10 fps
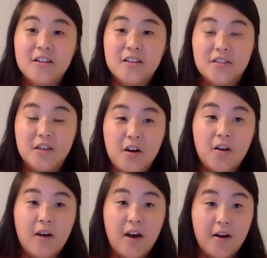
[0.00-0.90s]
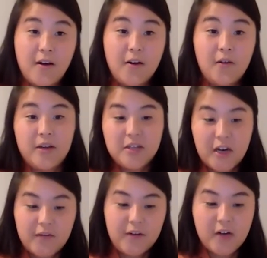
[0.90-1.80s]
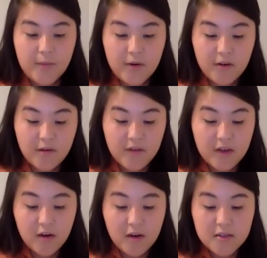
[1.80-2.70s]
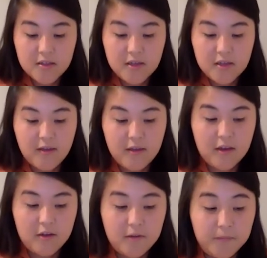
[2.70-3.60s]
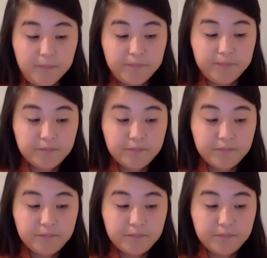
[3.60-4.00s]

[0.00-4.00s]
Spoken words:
So we talked for a couple of years, and then